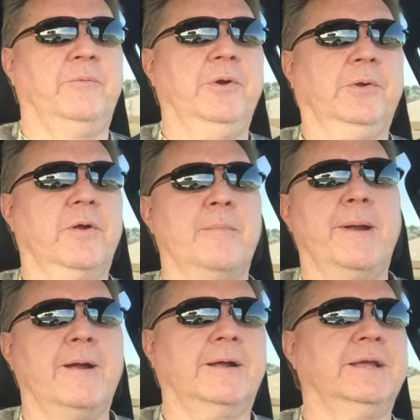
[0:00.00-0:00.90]
Ruger
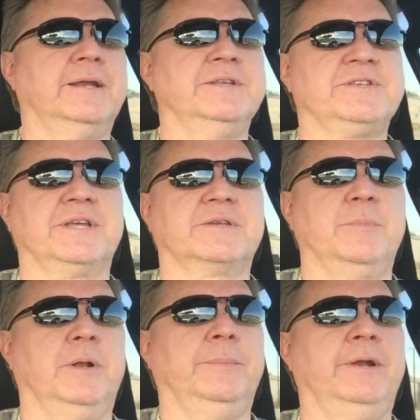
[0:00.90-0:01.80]
American and
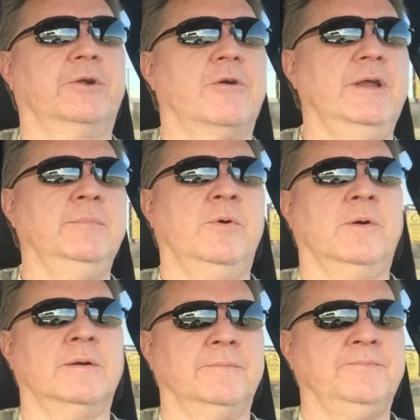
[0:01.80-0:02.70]
6mm Creedmoor.